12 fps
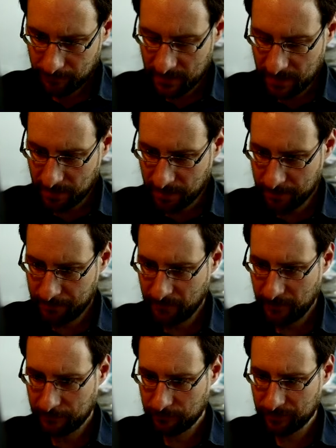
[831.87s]

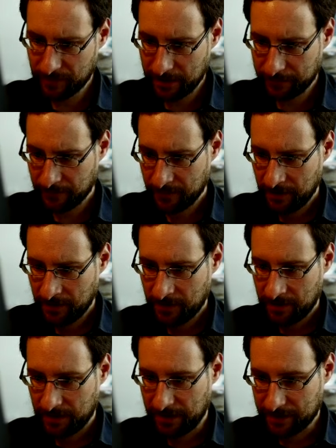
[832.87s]
Where would we have?
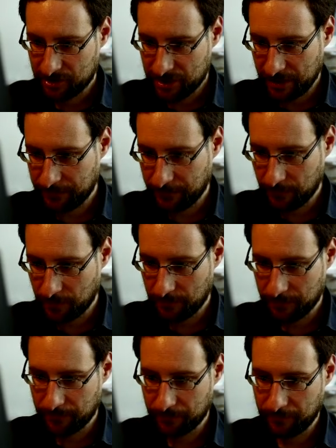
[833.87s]
Like check for,
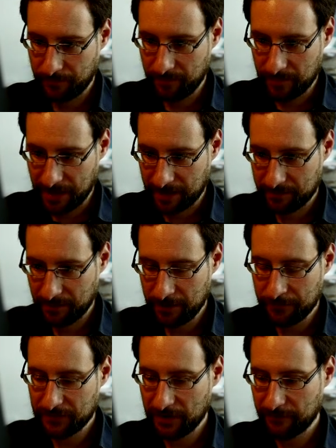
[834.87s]
like,
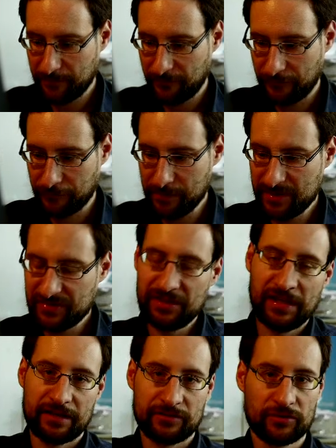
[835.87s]
if dev FreeBSD,
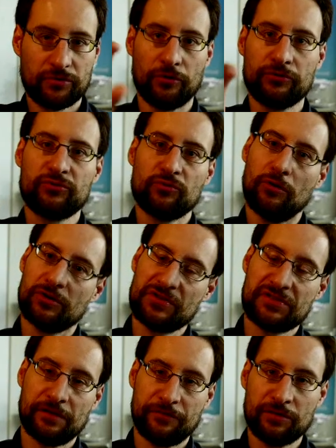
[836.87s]
like don't do all the
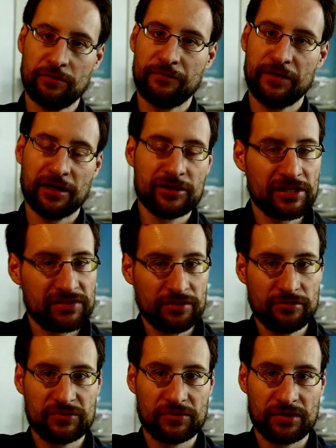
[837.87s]
stuff in configure just in
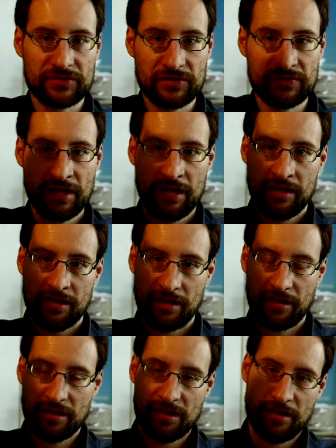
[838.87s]
your sources.
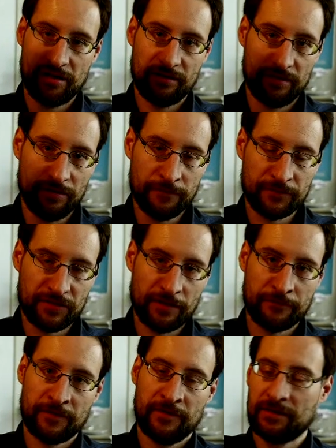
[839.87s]
If
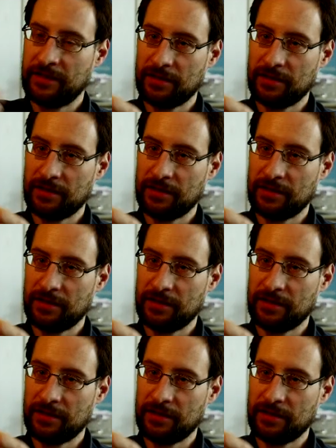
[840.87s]
dev, like